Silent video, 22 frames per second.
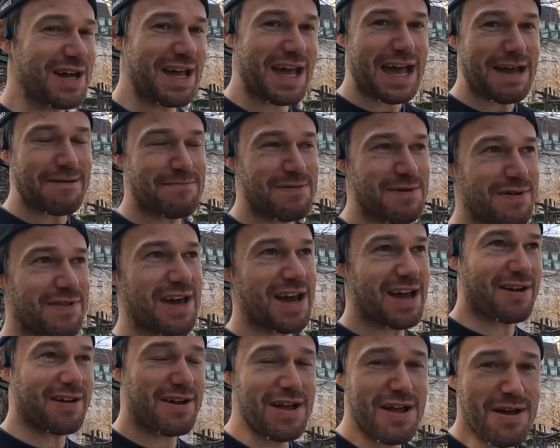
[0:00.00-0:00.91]
happy with
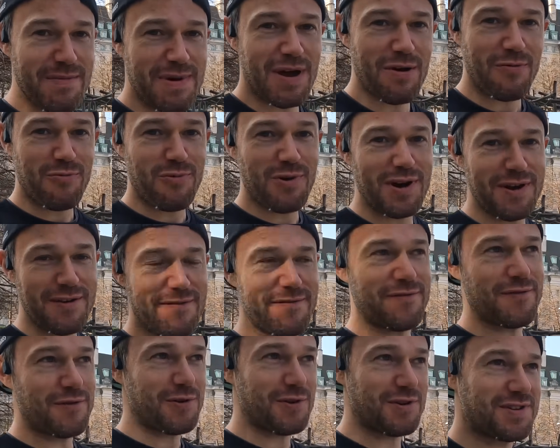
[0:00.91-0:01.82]
that, at
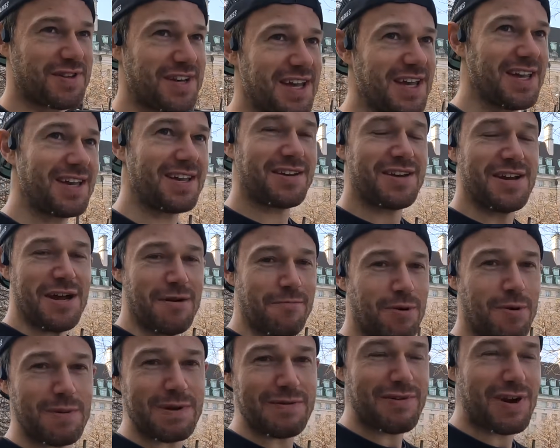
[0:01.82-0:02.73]
1:14,
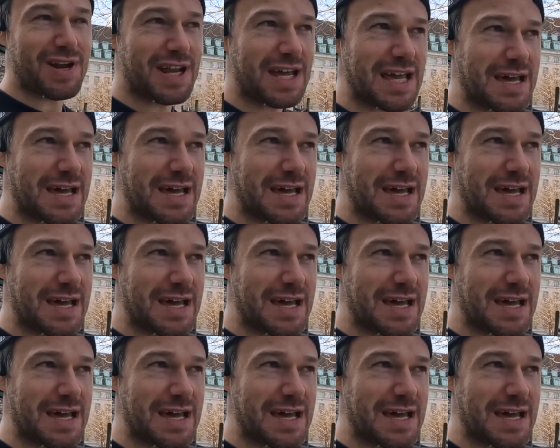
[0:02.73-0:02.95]
probably running